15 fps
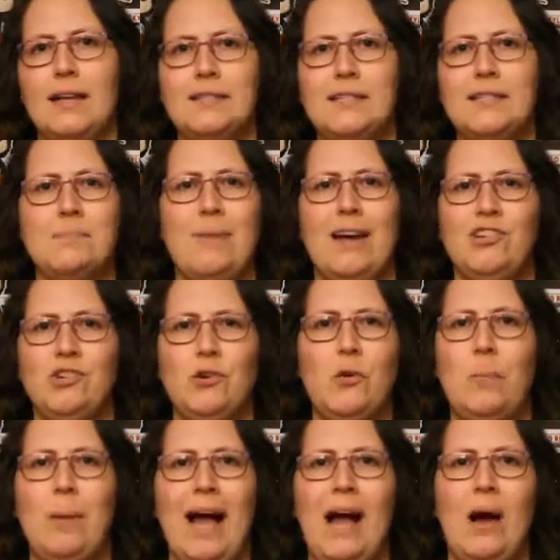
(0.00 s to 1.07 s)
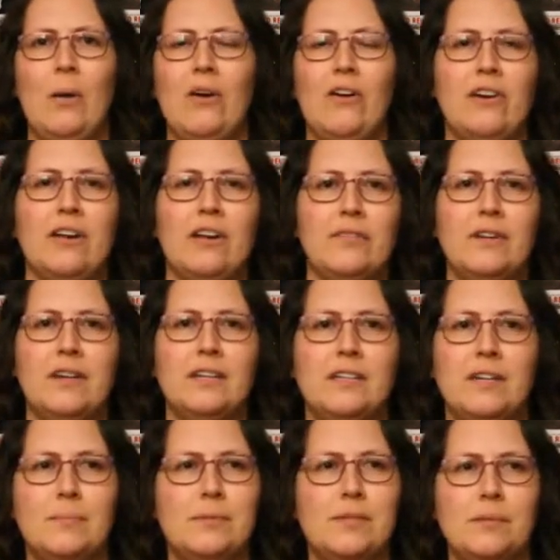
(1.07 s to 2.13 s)
this magical power in her
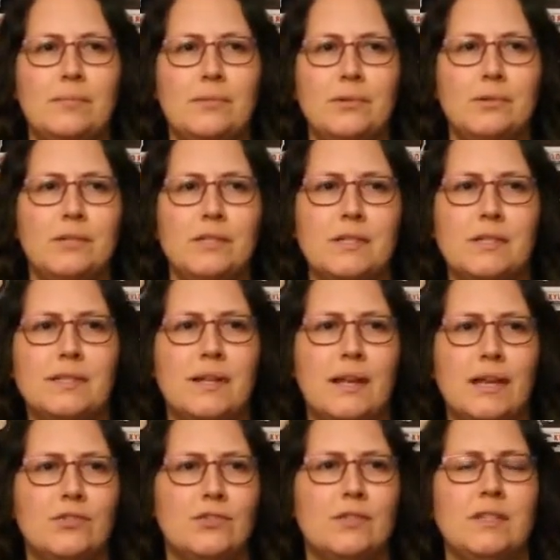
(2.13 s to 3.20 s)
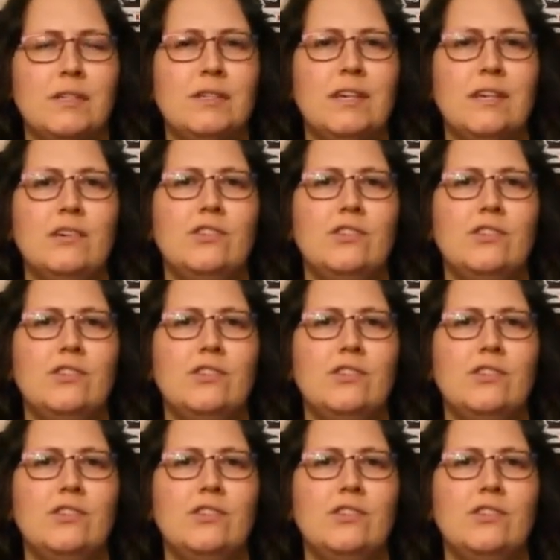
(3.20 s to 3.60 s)
fingertips that produces this electricity,